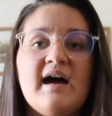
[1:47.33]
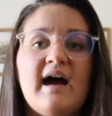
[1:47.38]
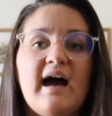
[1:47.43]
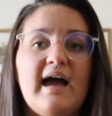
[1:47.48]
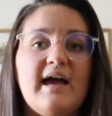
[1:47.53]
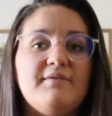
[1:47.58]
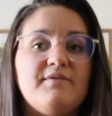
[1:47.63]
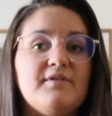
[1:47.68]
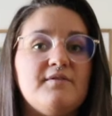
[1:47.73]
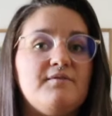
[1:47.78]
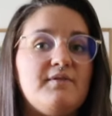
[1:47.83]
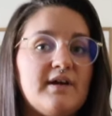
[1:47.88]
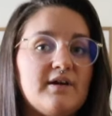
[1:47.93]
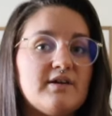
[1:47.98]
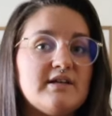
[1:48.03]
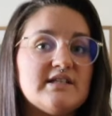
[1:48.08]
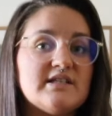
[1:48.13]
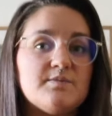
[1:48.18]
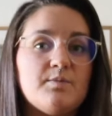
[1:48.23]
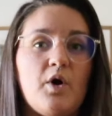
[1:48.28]
I have a
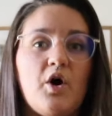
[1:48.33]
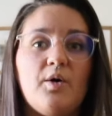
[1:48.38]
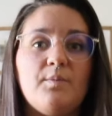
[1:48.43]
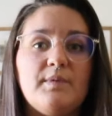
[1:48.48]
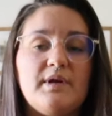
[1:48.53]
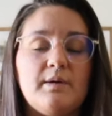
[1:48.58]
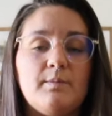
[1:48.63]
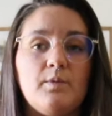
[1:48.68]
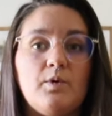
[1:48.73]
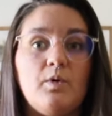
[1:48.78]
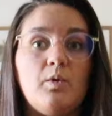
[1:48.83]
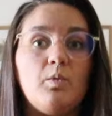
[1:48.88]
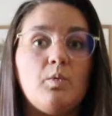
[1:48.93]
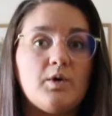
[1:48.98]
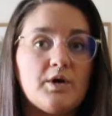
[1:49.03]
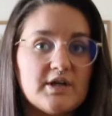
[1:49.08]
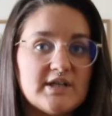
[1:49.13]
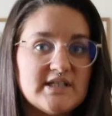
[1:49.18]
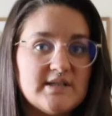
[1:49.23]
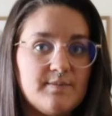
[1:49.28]
very small minimal
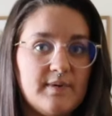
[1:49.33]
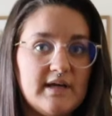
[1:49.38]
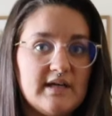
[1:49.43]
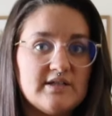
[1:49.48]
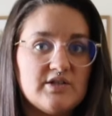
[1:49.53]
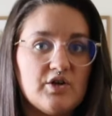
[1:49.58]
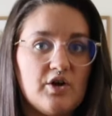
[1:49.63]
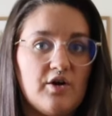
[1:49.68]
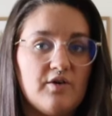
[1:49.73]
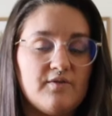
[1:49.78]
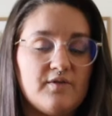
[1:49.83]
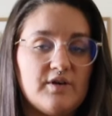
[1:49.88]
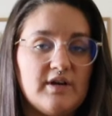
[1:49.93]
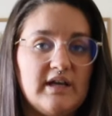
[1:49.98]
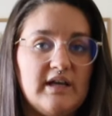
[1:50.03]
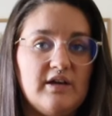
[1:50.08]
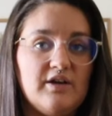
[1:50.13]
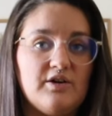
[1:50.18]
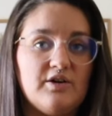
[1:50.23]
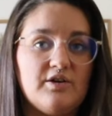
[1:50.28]
workspace over
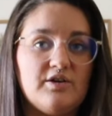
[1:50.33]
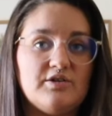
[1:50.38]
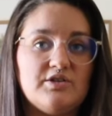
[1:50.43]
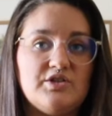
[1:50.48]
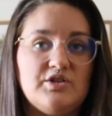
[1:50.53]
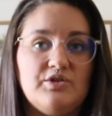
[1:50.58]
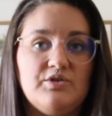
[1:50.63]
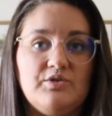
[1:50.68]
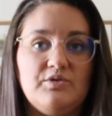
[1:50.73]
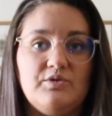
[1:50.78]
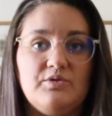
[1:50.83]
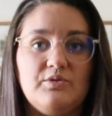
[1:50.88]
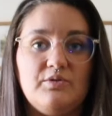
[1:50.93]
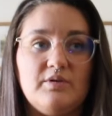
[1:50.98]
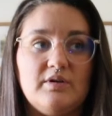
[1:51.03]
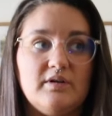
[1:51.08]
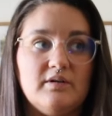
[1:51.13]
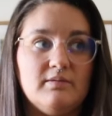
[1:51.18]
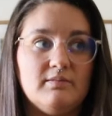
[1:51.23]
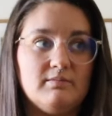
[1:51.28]
here
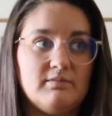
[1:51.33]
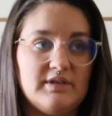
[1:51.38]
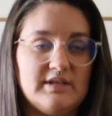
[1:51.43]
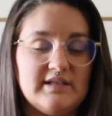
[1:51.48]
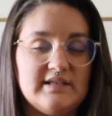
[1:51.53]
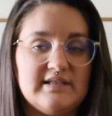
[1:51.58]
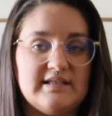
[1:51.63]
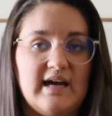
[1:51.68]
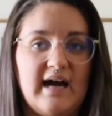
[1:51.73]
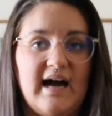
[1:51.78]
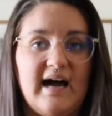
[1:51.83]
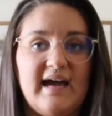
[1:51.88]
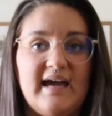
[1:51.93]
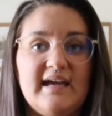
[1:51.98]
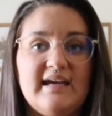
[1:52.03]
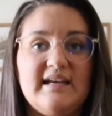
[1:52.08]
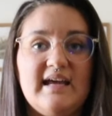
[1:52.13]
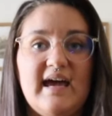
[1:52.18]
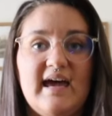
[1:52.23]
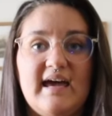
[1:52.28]
to the
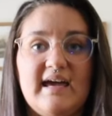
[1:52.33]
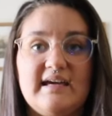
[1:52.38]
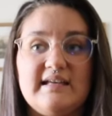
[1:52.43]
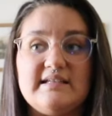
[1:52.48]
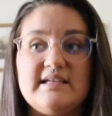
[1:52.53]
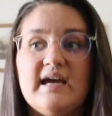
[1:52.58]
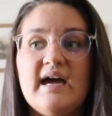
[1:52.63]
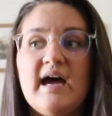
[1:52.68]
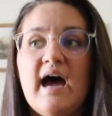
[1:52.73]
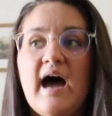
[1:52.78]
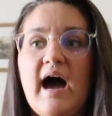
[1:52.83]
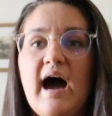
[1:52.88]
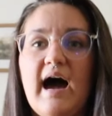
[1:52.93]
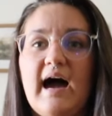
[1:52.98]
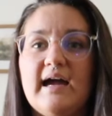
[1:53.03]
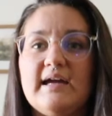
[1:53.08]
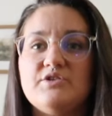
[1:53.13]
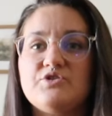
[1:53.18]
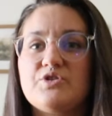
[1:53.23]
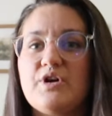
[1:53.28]
side, and
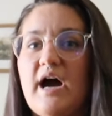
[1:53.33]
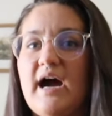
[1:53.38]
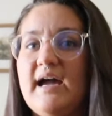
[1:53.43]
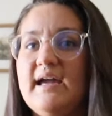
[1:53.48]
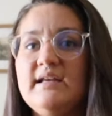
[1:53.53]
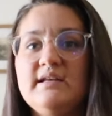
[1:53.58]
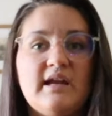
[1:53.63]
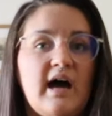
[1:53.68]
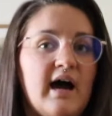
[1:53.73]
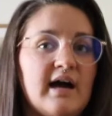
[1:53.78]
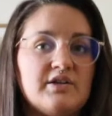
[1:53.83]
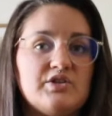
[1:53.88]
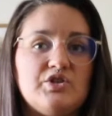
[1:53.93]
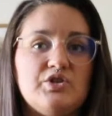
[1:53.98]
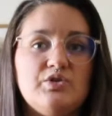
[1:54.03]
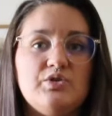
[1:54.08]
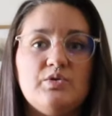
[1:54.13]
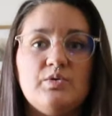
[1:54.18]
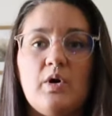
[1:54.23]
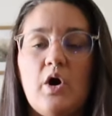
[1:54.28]
I try not
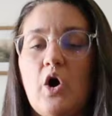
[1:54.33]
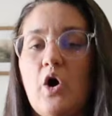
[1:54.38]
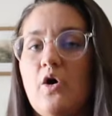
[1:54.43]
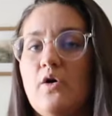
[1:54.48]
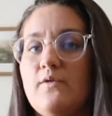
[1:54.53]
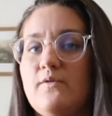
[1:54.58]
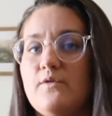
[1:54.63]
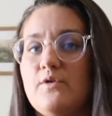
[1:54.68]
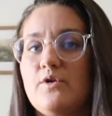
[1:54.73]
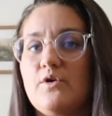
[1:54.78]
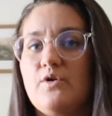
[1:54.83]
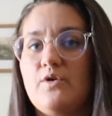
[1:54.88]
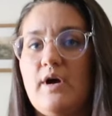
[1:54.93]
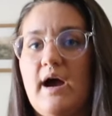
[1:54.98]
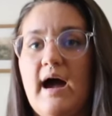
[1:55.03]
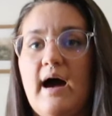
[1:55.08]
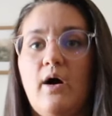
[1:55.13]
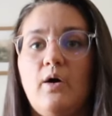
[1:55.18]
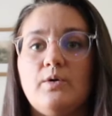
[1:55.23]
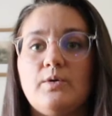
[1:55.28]
to
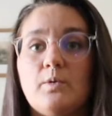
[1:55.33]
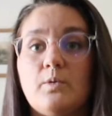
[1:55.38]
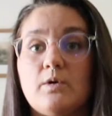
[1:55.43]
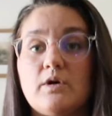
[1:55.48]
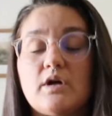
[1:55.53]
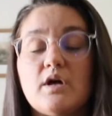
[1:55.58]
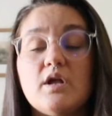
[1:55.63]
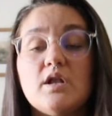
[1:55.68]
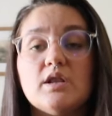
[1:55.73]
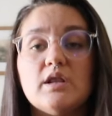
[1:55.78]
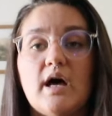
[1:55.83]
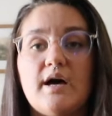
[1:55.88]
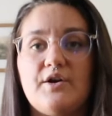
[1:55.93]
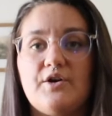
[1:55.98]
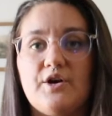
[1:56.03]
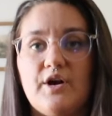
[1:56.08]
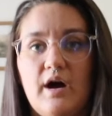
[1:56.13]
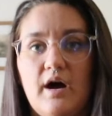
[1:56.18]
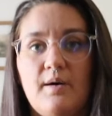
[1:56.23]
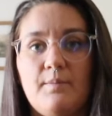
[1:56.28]
overcrowd or
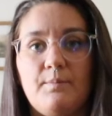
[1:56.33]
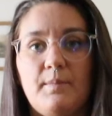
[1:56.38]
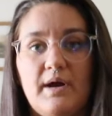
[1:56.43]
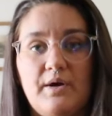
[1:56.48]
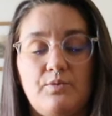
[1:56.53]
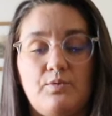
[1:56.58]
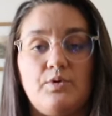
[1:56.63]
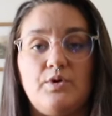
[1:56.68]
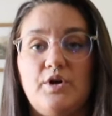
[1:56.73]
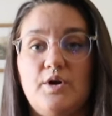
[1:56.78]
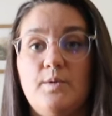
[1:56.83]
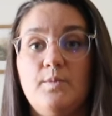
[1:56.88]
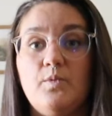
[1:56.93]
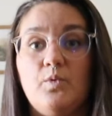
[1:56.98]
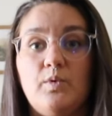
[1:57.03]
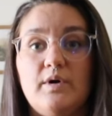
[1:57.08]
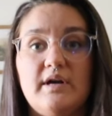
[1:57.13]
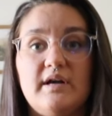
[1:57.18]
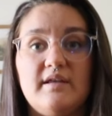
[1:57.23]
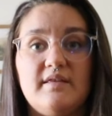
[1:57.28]
clutter up my room
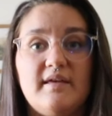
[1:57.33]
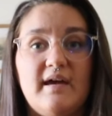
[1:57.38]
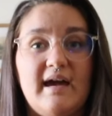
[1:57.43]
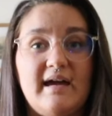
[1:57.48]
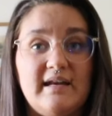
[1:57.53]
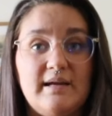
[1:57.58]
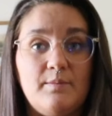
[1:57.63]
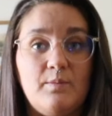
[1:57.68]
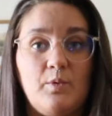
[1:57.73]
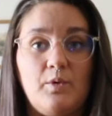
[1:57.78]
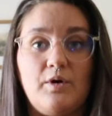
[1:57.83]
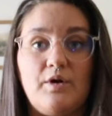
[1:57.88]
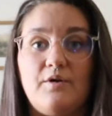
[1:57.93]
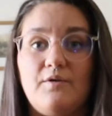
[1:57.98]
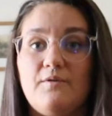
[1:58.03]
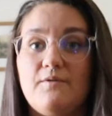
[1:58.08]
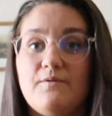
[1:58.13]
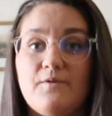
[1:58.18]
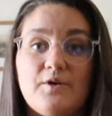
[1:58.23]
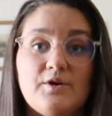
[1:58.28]
with any
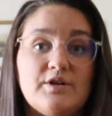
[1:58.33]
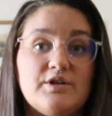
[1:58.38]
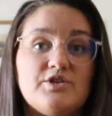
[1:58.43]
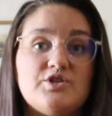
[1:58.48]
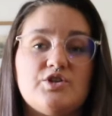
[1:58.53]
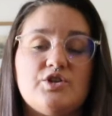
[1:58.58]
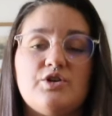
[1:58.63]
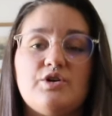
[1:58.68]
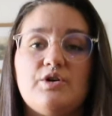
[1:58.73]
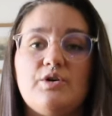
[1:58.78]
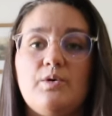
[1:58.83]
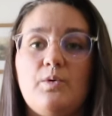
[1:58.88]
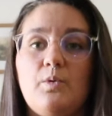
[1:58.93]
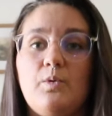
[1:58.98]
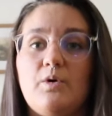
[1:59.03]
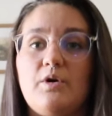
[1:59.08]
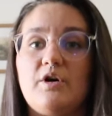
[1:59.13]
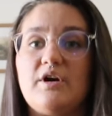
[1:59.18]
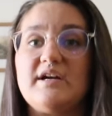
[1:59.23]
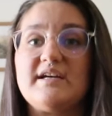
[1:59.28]
more furniture
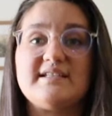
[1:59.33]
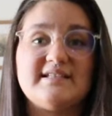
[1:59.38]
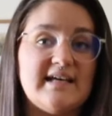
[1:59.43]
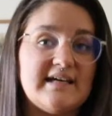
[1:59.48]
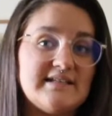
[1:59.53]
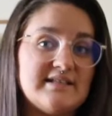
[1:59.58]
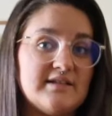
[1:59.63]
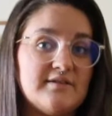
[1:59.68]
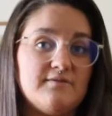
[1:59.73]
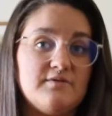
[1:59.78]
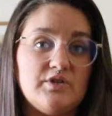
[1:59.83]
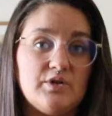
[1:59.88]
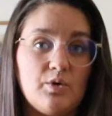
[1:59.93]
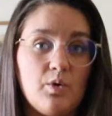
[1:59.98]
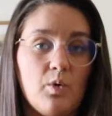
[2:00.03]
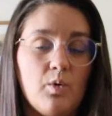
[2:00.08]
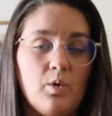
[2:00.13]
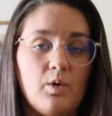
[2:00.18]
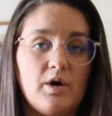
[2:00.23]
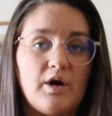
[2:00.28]
or excessive
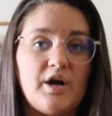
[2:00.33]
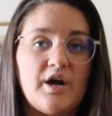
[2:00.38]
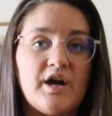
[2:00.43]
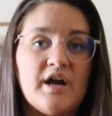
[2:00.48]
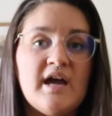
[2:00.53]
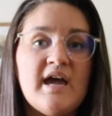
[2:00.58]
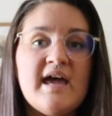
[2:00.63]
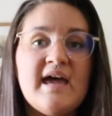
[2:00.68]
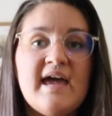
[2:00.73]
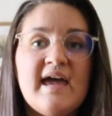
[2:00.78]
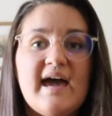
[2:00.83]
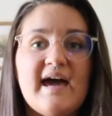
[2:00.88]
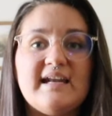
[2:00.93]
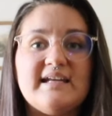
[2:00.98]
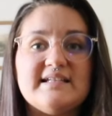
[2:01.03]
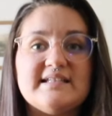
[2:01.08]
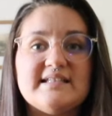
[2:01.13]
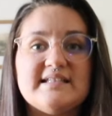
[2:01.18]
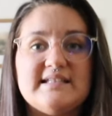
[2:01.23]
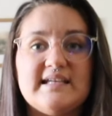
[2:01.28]
decor, and
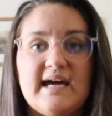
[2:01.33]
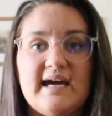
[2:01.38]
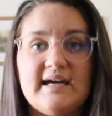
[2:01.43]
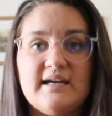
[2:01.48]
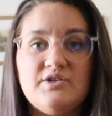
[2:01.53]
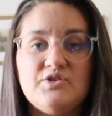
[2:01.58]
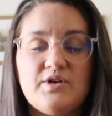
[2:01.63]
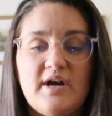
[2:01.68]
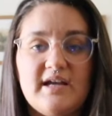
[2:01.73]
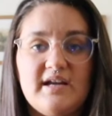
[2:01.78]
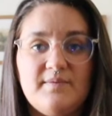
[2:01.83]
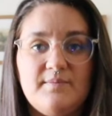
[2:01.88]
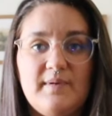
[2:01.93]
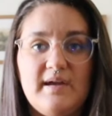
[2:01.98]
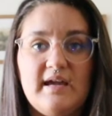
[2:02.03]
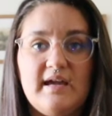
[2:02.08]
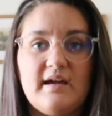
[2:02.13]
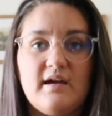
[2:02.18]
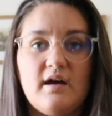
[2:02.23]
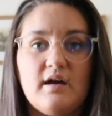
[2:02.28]
instead try to
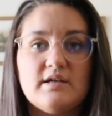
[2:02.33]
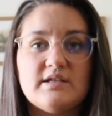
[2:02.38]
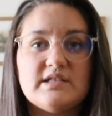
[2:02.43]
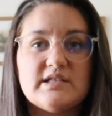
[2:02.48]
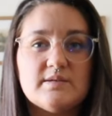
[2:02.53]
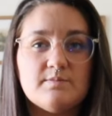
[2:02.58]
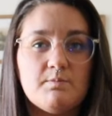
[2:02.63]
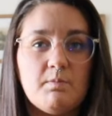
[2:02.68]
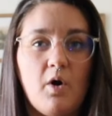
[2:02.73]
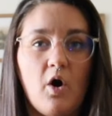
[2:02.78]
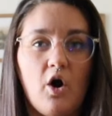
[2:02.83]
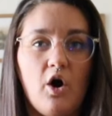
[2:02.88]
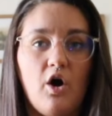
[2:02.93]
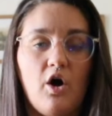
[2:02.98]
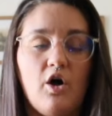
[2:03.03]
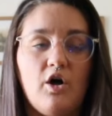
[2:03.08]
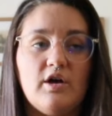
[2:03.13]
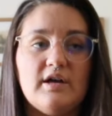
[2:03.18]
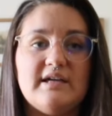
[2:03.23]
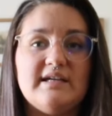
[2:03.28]
make
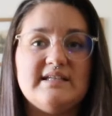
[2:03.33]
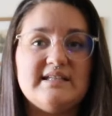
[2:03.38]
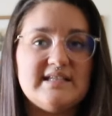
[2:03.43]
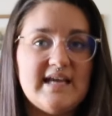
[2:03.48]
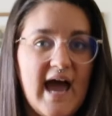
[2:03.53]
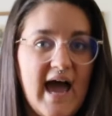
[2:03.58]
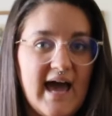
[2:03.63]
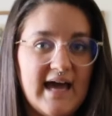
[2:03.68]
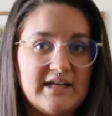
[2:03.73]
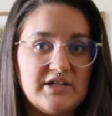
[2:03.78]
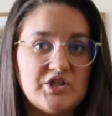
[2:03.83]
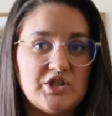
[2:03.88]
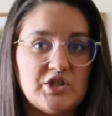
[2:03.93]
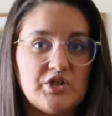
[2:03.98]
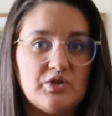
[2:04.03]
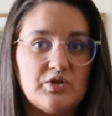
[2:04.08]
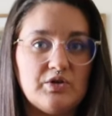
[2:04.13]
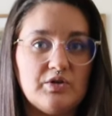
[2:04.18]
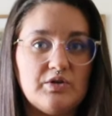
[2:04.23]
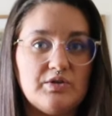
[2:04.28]
small
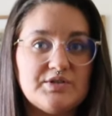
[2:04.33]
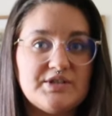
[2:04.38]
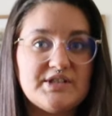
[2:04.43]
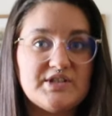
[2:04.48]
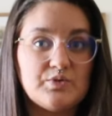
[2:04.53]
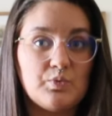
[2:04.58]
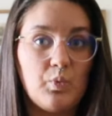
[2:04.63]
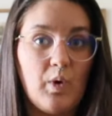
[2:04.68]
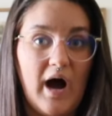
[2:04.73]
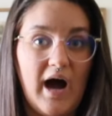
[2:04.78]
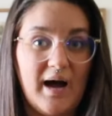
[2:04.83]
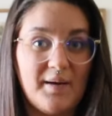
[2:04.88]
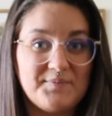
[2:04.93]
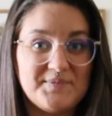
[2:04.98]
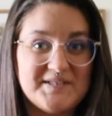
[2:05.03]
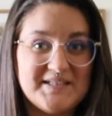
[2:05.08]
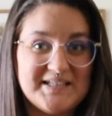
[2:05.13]
intentional swaps